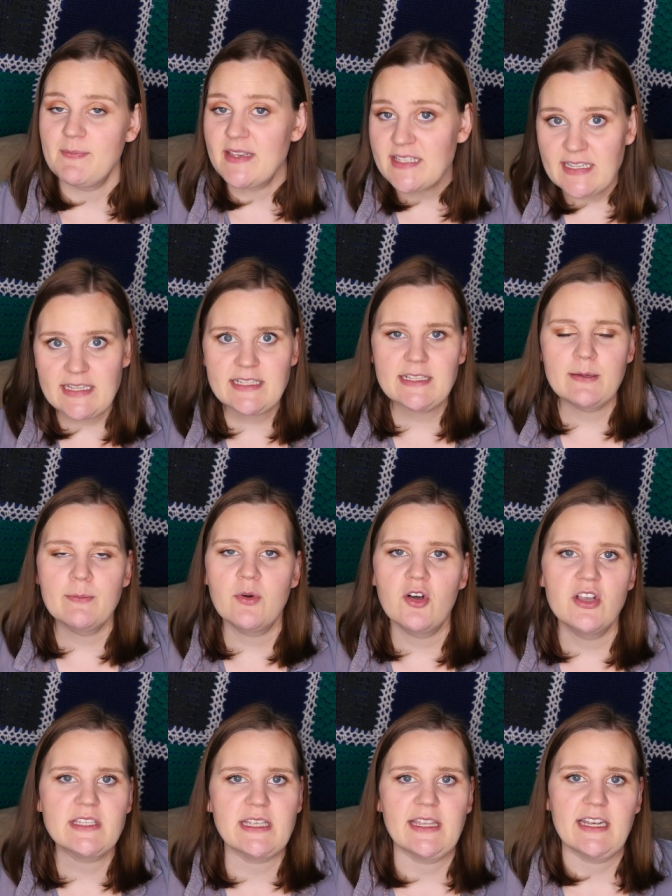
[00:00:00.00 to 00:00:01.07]
missing
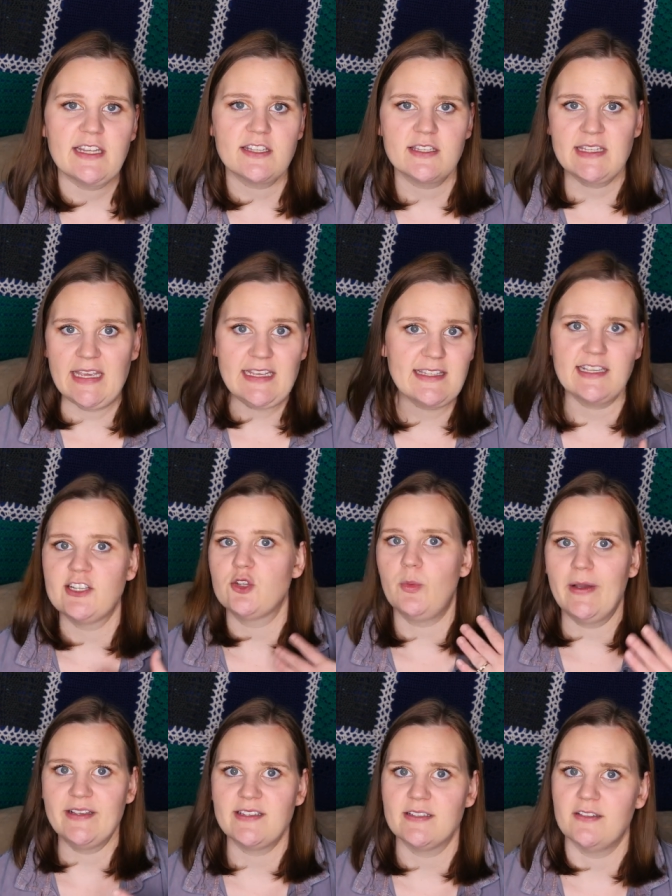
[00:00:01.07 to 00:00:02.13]
symbols and then it takes like
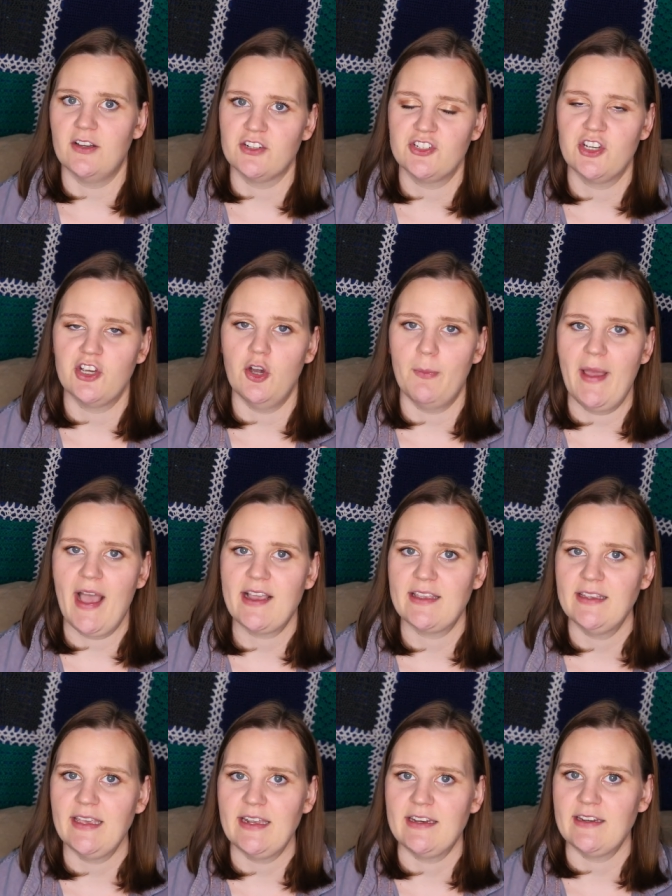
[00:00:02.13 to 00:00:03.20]
twice as long to go back
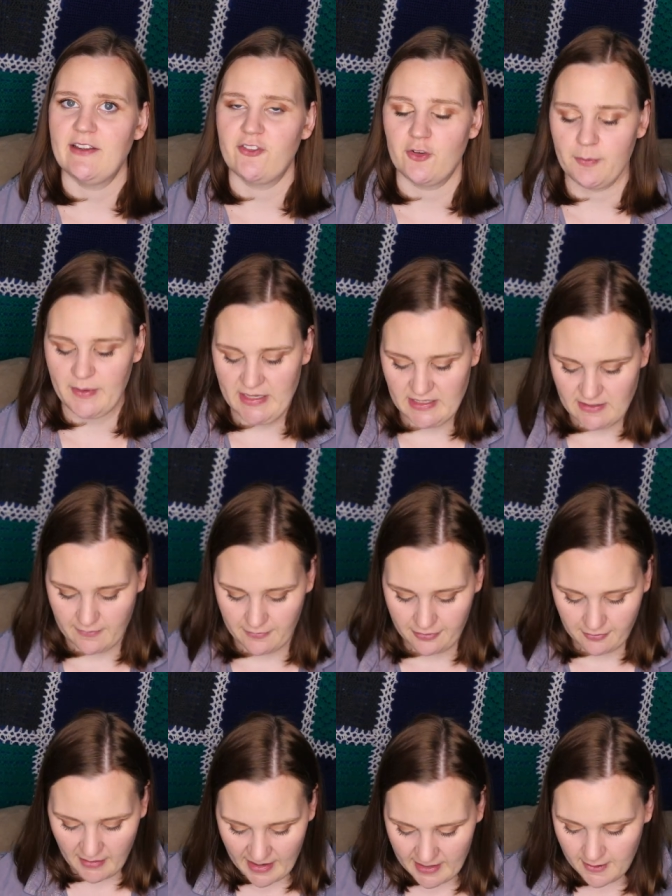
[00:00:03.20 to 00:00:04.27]
and get another piece of
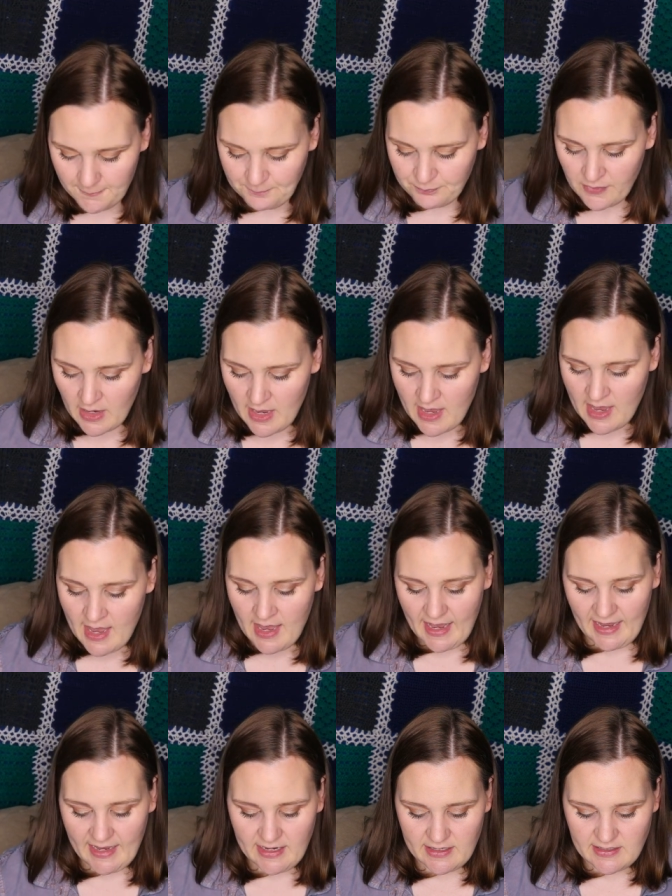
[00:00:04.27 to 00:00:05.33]
thread.
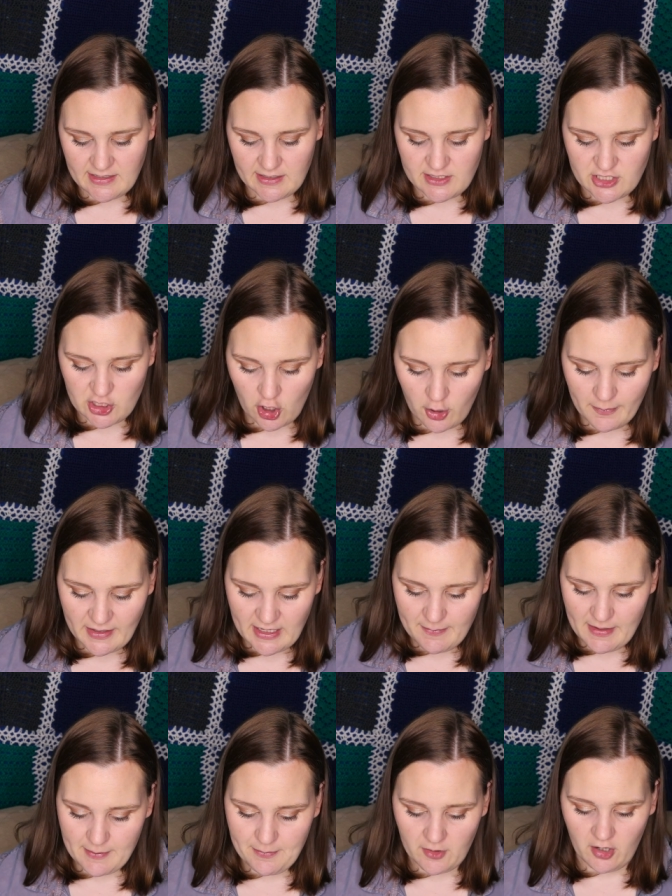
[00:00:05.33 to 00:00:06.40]
And so many
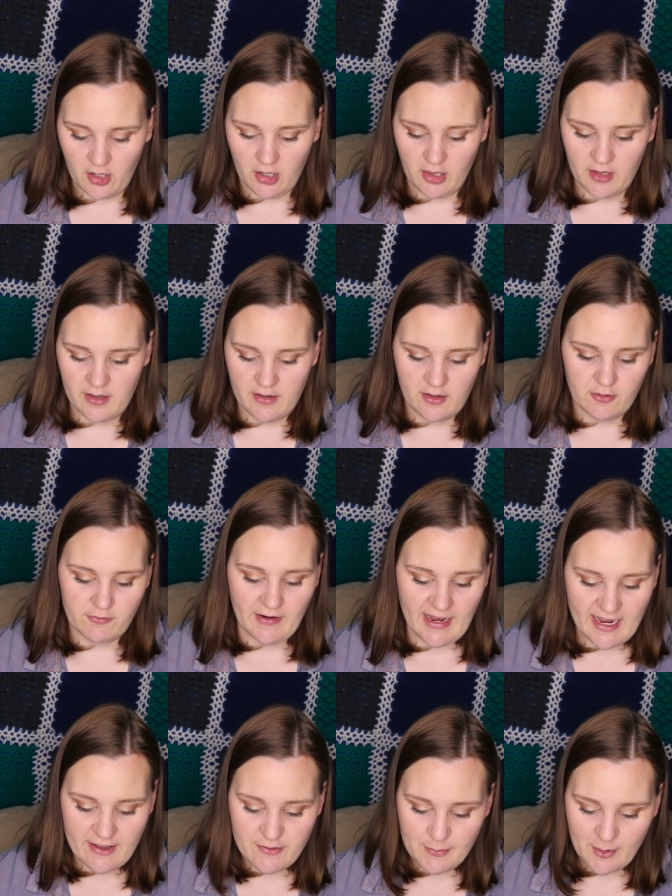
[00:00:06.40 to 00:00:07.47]
people
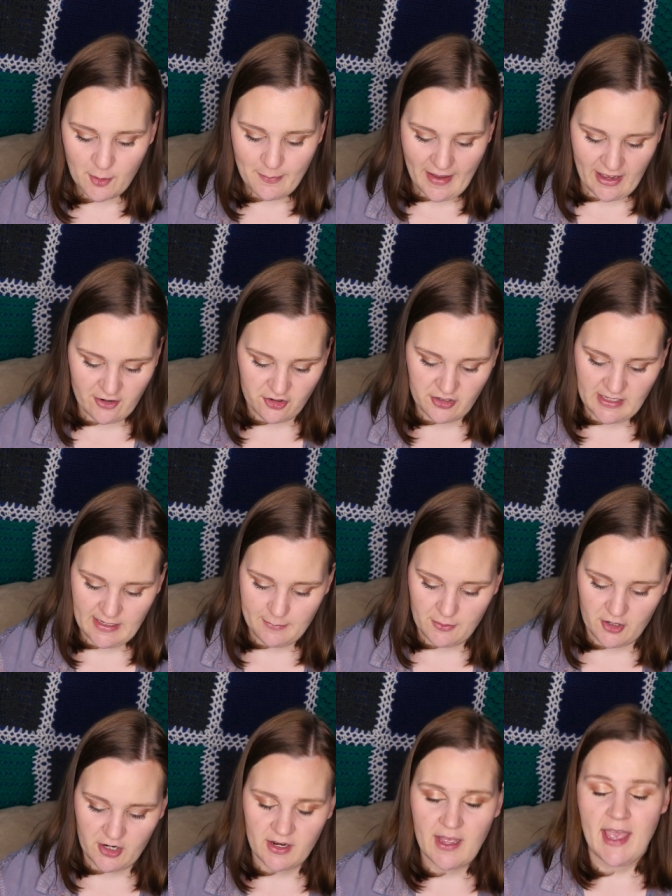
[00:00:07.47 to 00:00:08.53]
rave about Pattern
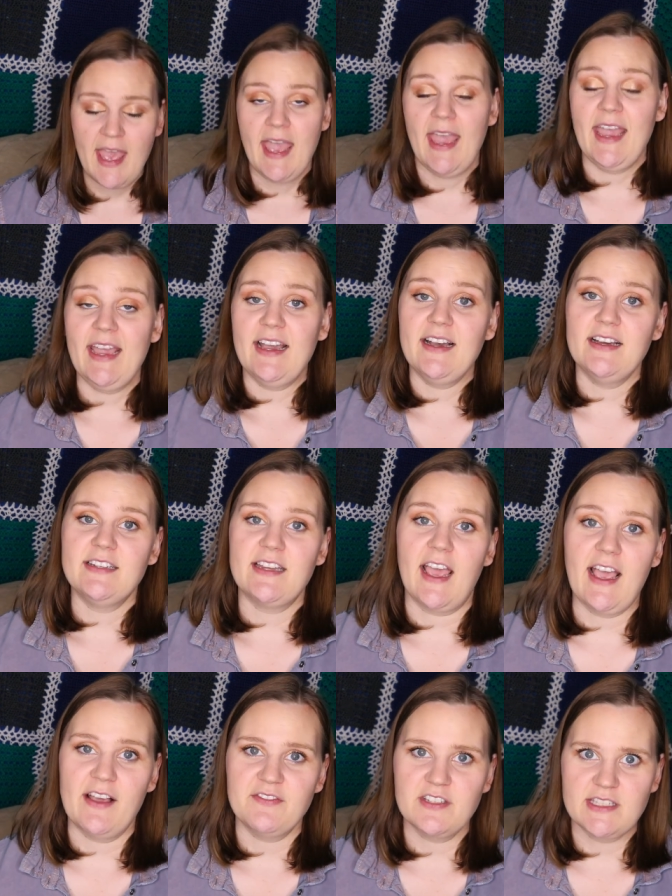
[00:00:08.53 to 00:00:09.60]
Keeper and
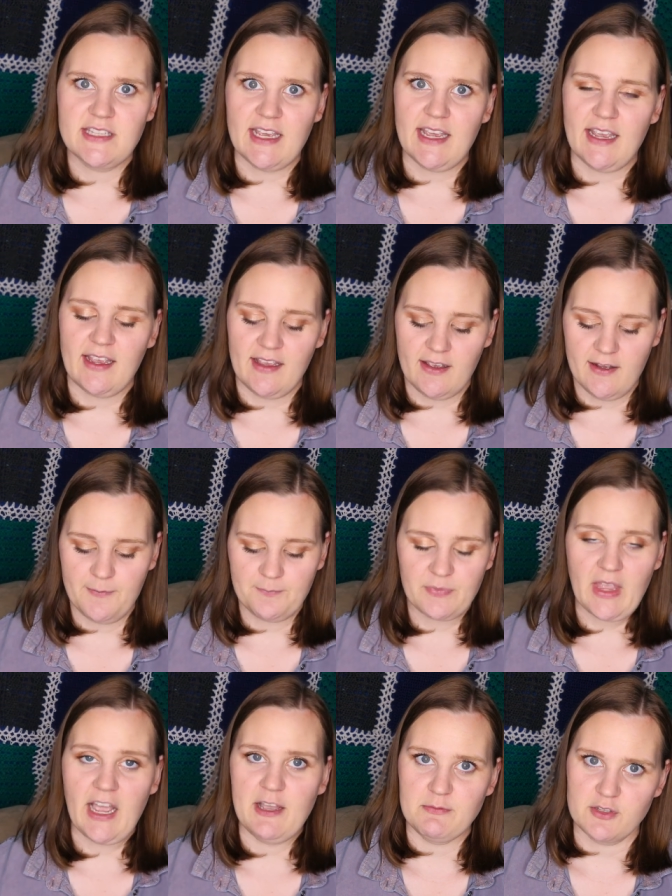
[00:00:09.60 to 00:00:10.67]
I have to say
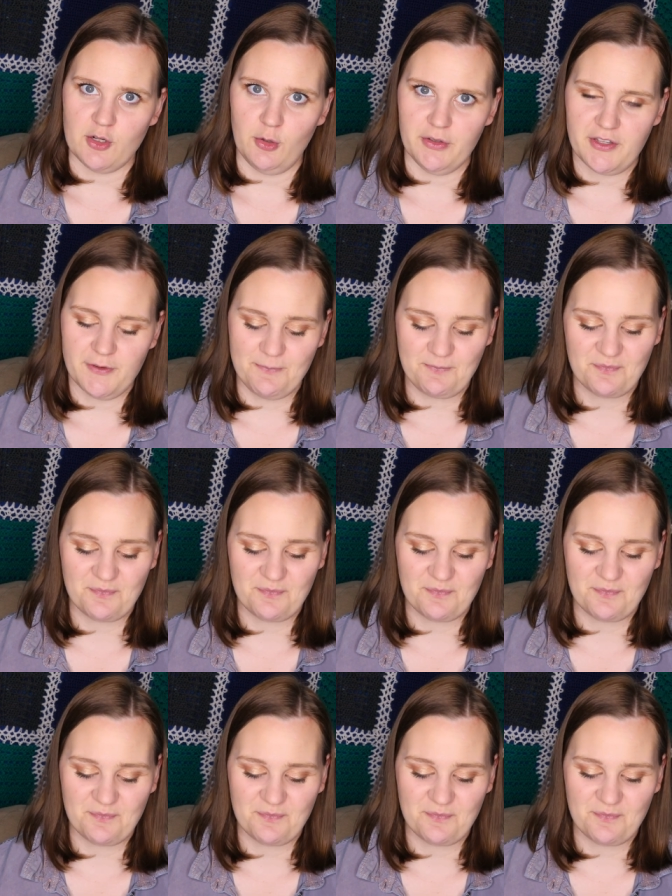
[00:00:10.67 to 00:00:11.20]
I'm sold.